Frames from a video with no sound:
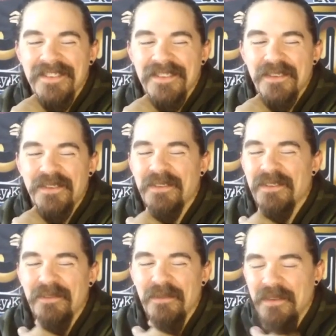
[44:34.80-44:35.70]
is
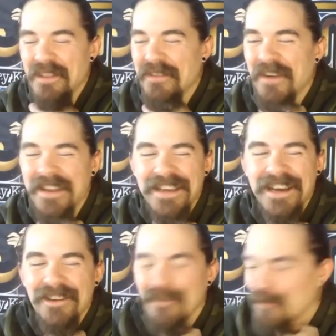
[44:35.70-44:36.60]
really funny.
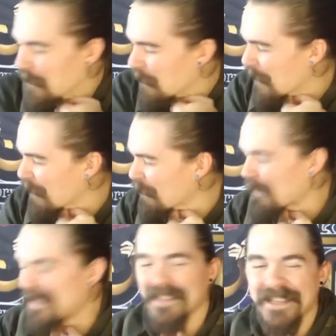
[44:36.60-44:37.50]
Uh, very
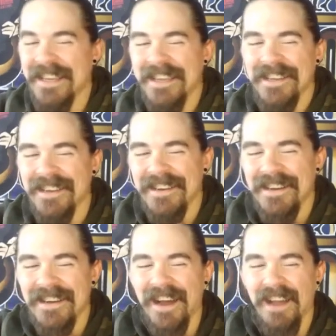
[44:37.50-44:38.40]
recently,
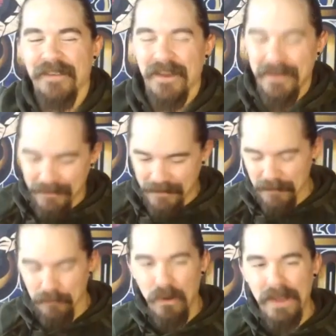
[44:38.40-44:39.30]
I found out
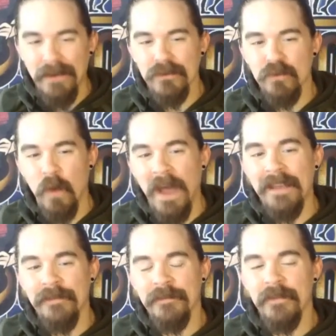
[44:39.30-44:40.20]
that Breaker's
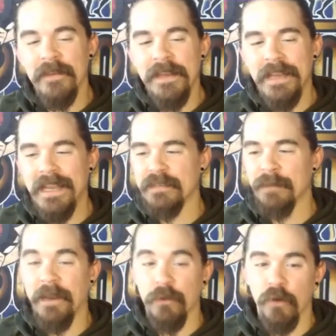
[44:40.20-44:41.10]
wife is
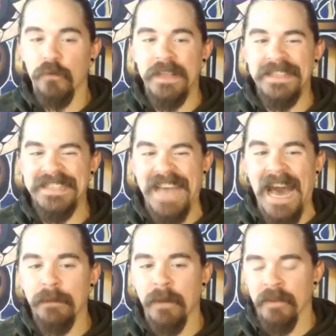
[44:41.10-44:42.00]
my girlfriend's
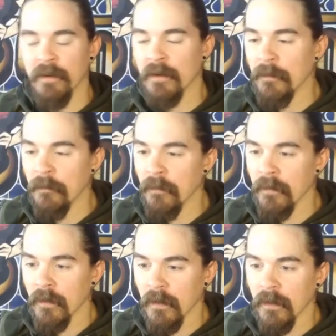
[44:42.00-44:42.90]
godmother.
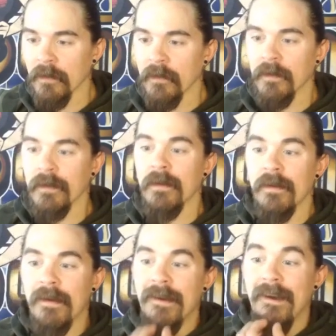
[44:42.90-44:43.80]
Oh
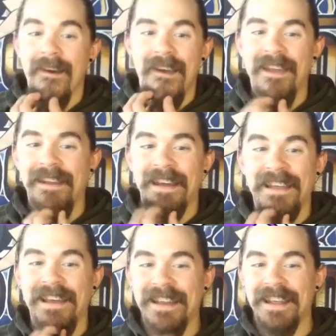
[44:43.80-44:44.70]
wow! And I
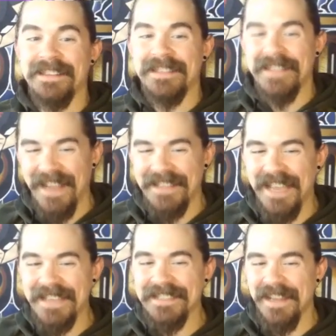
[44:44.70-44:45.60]
and I I
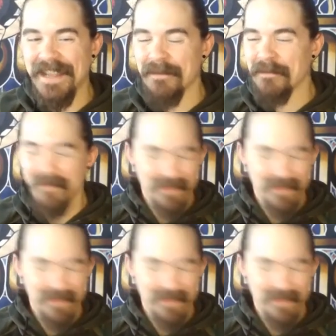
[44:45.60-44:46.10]
texted him.